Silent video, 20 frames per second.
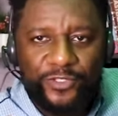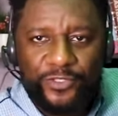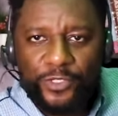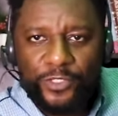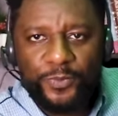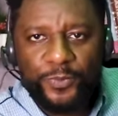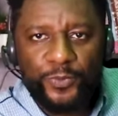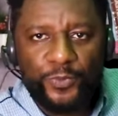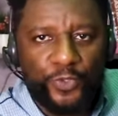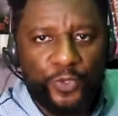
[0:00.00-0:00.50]

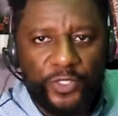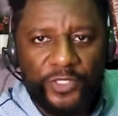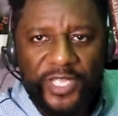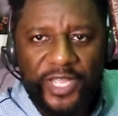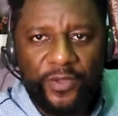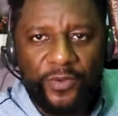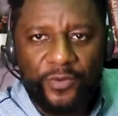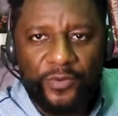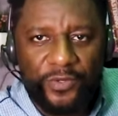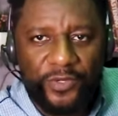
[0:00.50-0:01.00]
just put
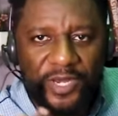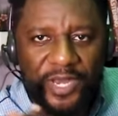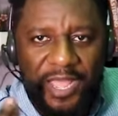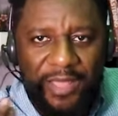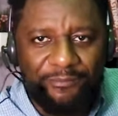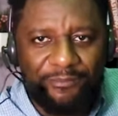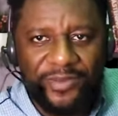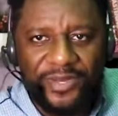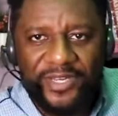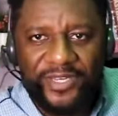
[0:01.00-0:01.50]
Otter on
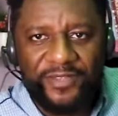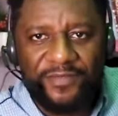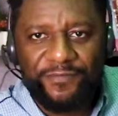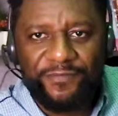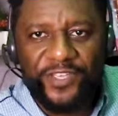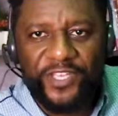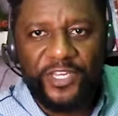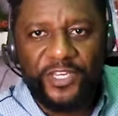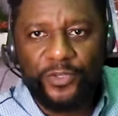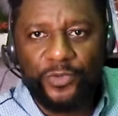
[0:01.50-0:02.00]
and play the
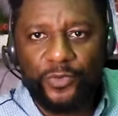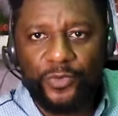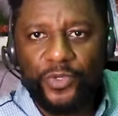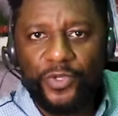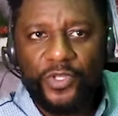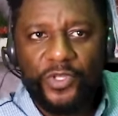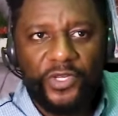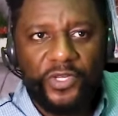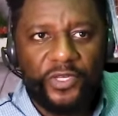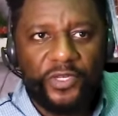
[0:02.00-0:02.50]
video.
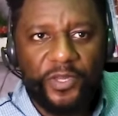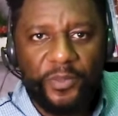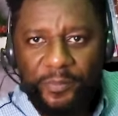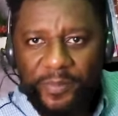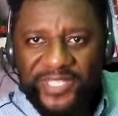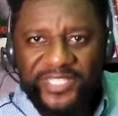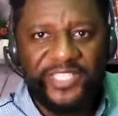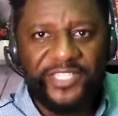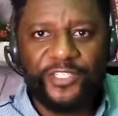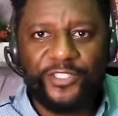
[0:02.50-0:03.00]
The
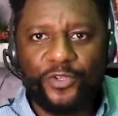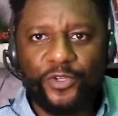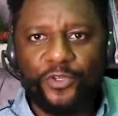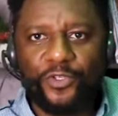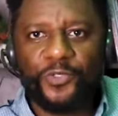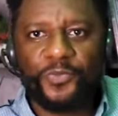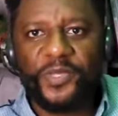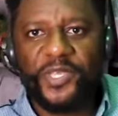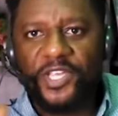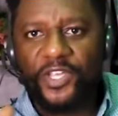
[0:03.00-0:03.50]
person is going
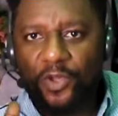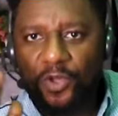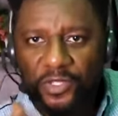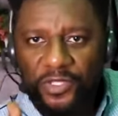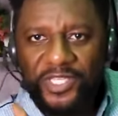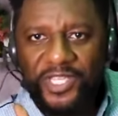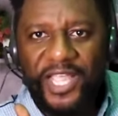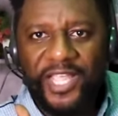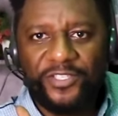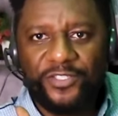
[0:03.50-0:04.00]
to speak,
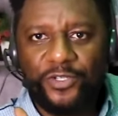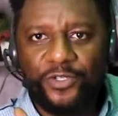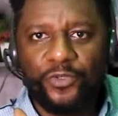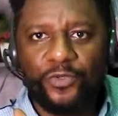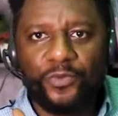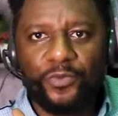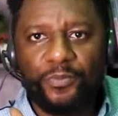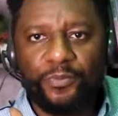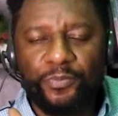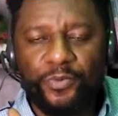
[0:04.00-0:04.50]
Otter is going
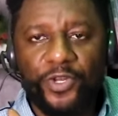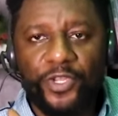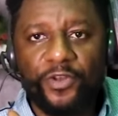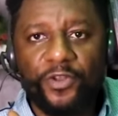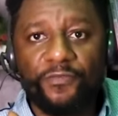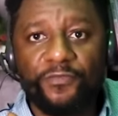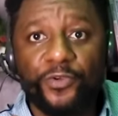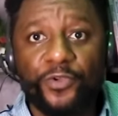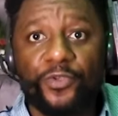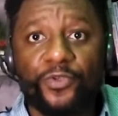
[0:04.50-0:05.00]
to put it
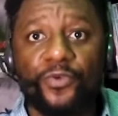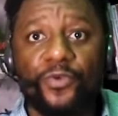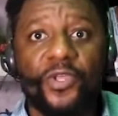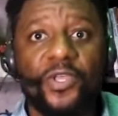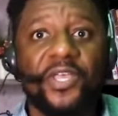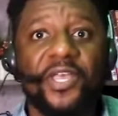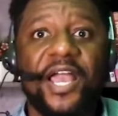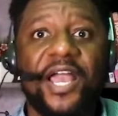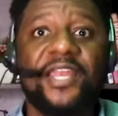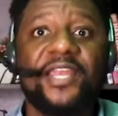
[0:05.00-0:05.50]
up for you.
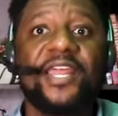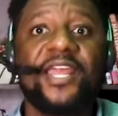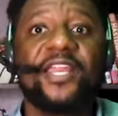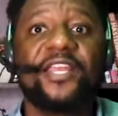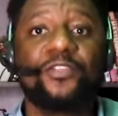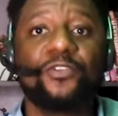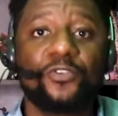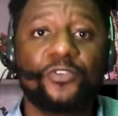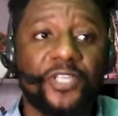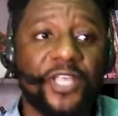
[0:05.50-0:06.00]
And
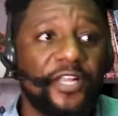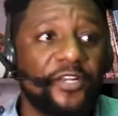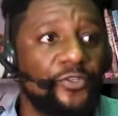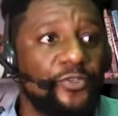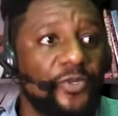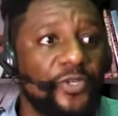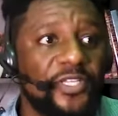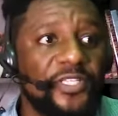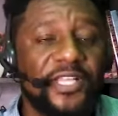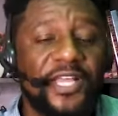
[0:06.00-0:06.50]
then you scan
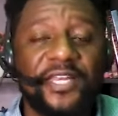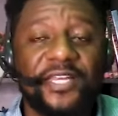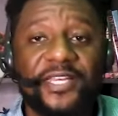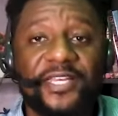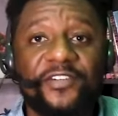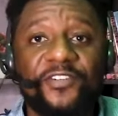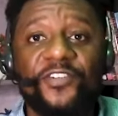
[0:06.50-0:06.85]
through it and